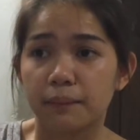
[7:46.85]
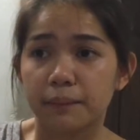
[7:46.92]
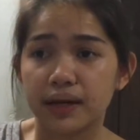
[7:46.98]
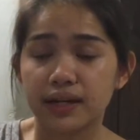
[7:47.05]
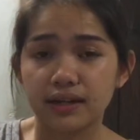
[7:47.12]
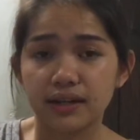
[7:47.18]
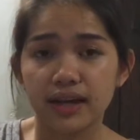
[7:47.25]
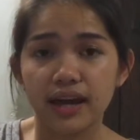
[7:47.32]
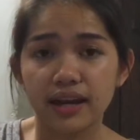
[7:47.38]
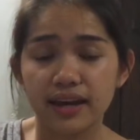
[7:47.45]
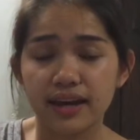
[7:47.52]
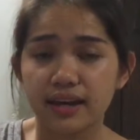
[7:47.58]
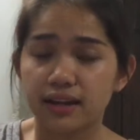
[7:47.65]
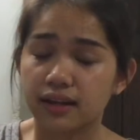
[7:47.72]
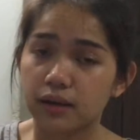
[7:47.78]
but in the end
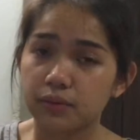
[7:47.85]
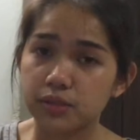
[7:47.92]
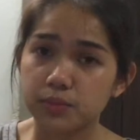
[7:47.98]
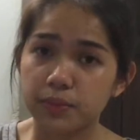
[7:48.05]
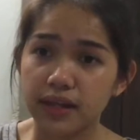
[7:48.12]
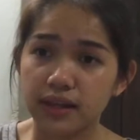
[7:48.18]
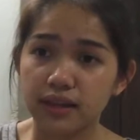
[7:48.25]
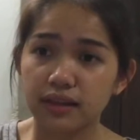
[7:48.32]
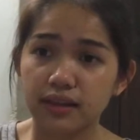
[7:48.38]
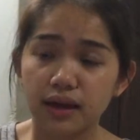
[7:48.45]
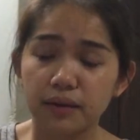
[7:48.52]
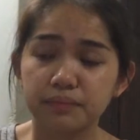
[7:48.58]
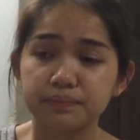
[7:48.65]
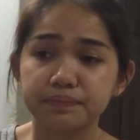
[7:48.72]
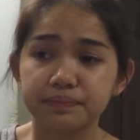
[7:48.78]
I ended up spending
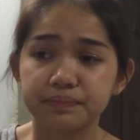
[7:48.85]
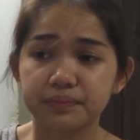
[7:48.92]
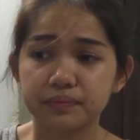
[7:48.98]
them.